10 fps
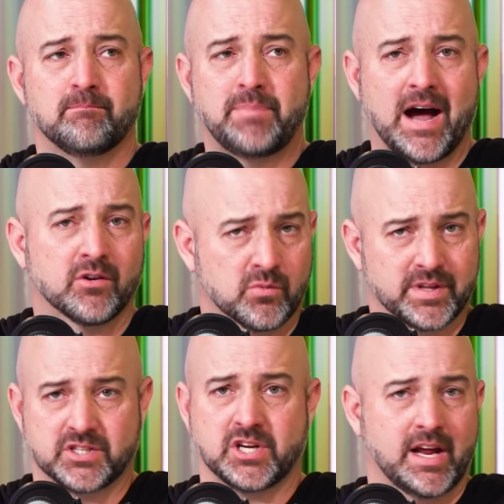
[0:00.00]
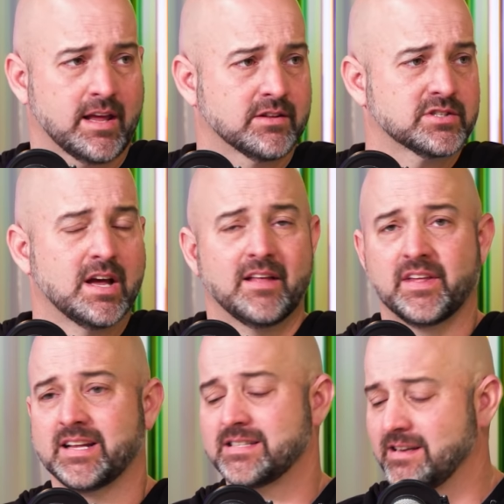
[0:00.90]
bound with chains,
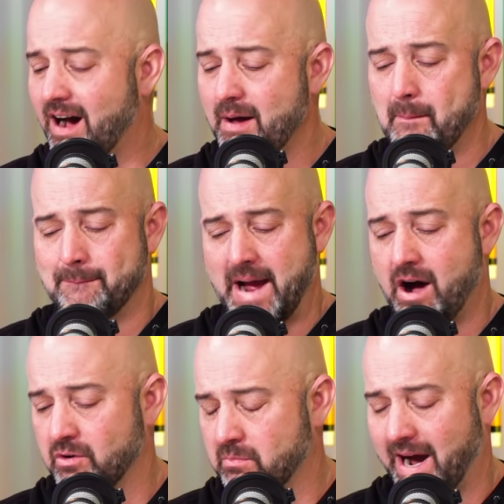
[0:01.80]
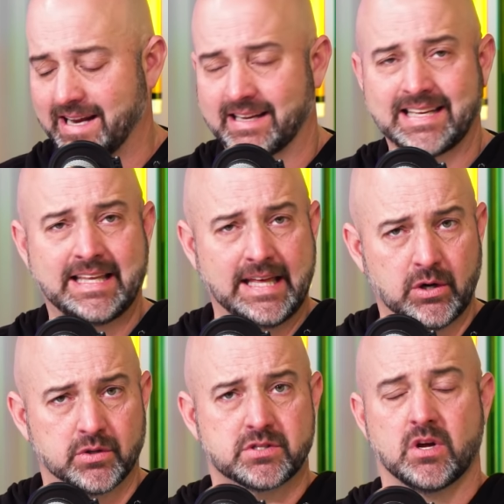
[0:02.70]
that is not bound by
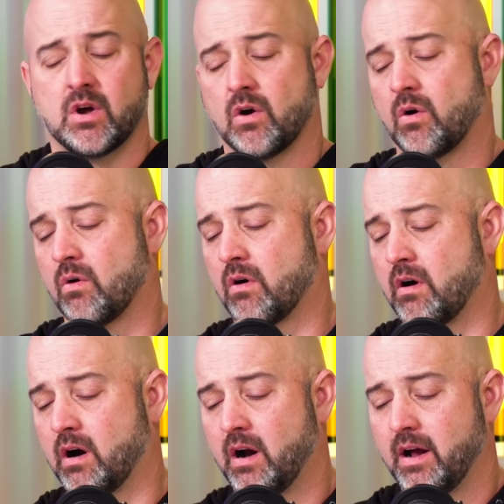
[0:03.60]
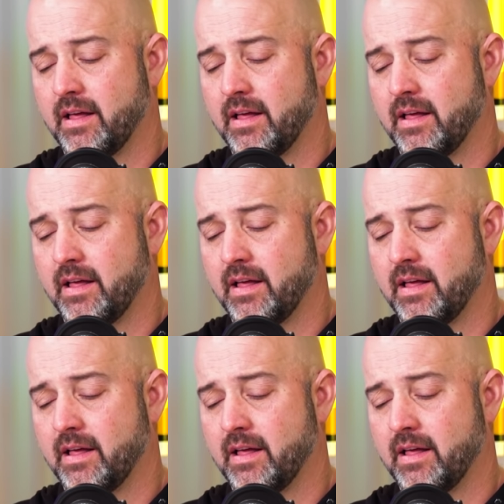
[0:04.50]
guilt or